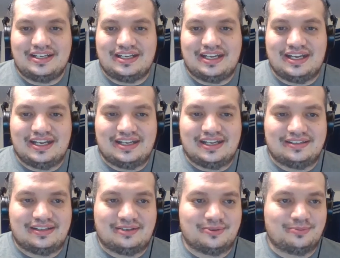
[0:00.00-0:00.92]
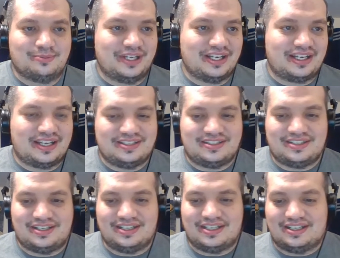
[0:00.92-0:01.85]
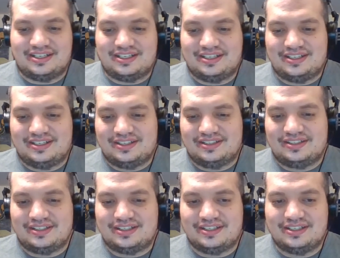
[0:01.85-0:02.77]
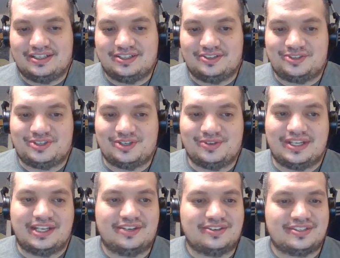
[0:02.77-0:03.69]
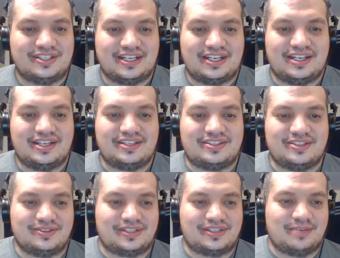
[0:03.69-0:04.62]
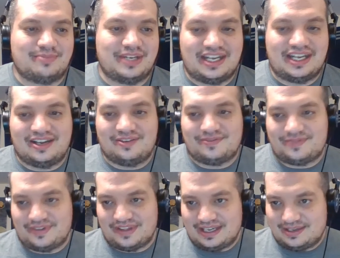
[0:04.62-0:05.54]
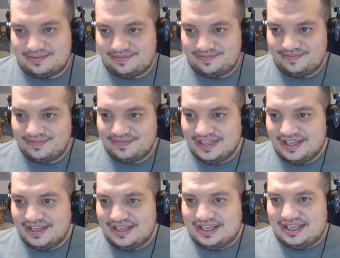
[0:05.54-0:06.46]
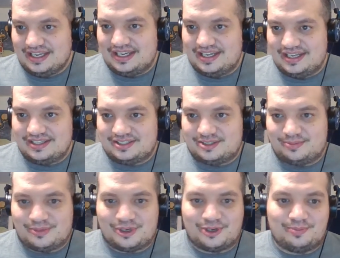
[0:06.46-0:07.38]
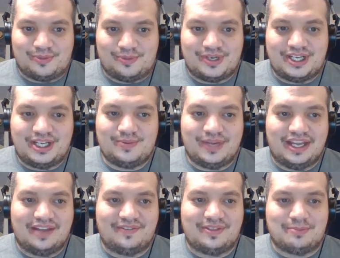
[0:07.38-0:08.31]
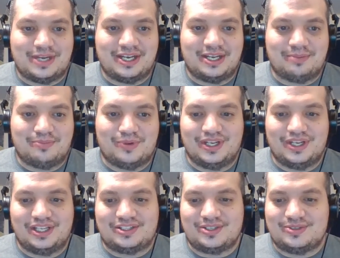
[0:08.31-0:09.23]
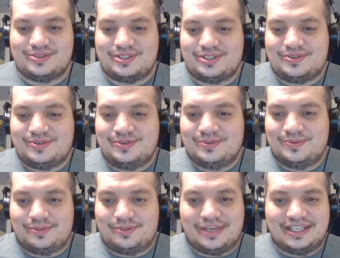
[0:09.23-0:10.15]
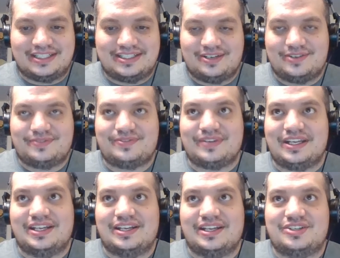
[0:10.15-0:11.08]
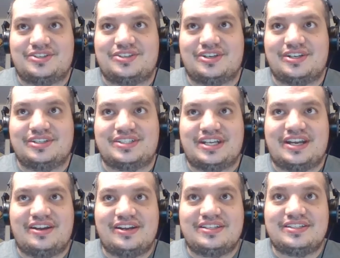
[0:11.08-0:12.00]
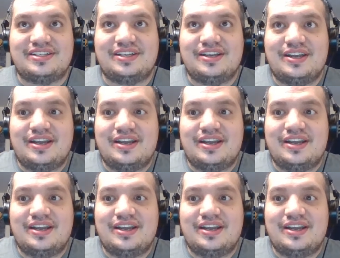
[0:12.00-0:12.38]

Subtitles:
I will be a guest on another show later today. So keep an eye out for that. Tomorrow morning, we have the Monday Morning Duo with myself and Sean Jarrett.